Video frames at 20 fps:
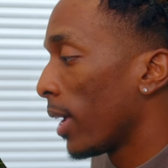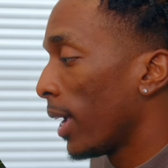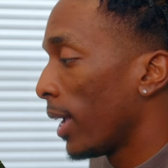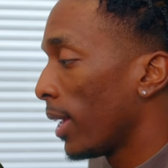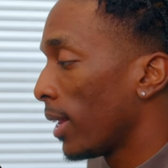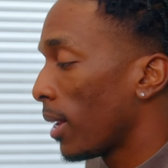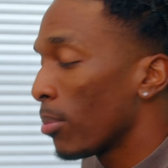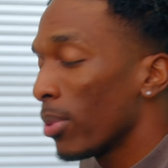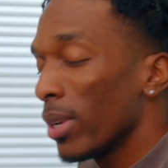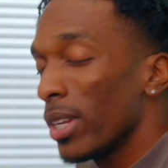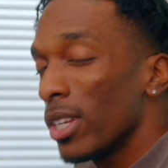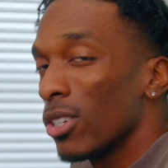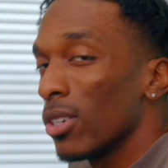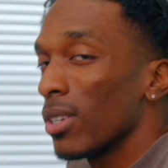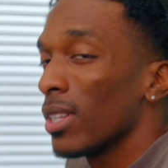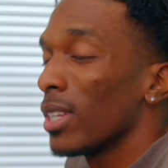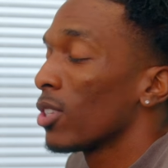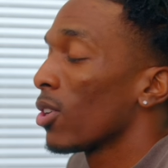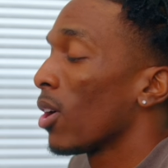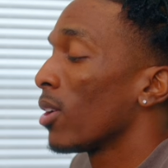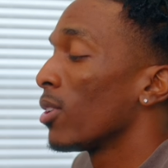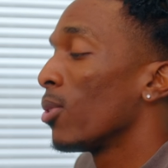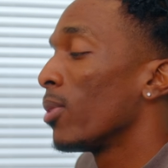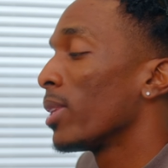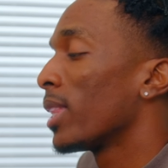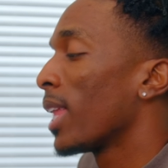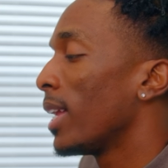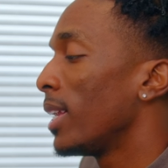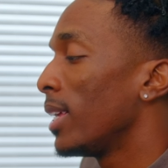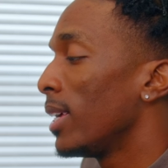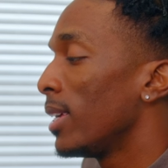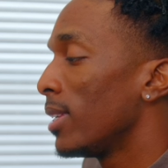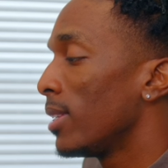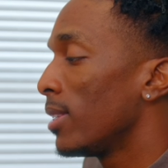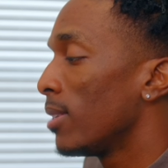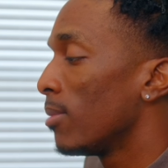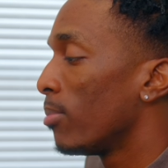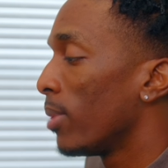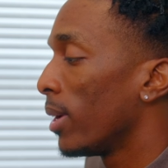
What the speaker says: and I'm pretty sure that y'all know what that is,